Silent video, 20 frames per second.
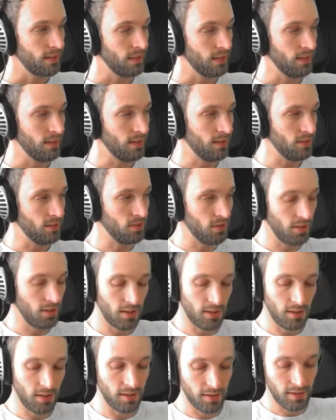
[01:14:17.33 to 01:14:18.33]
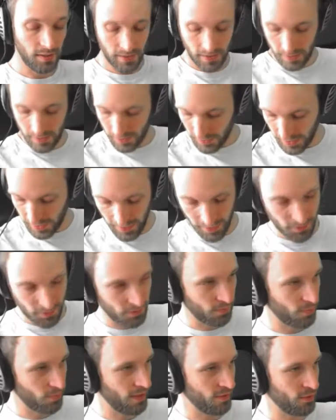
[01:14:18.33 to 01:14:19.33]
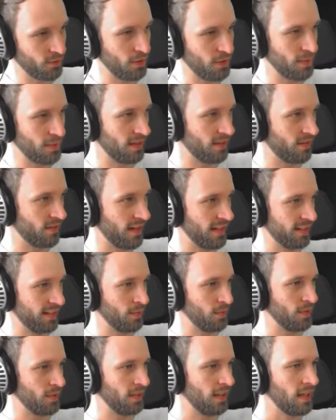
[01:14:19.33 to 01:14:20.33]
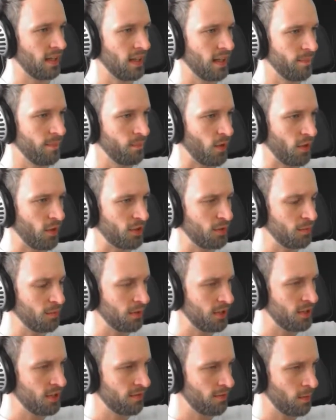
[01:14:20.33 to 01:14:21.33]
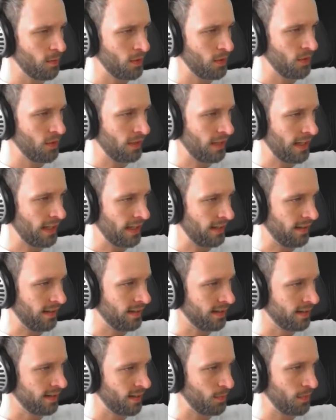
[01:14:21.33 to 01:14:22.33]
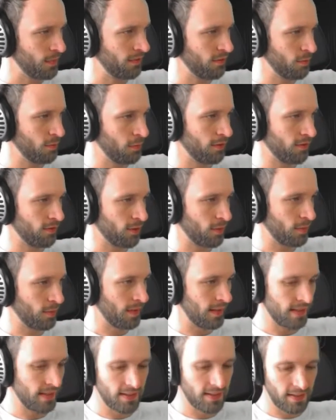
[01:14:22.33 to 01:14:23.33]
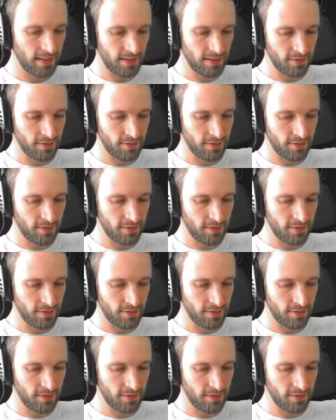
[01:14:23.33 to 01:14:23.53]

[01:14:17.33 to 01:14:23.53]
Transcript: E.g. Right, I was in the middle of writing something. On completion of a mission, you get a little summary of your performance.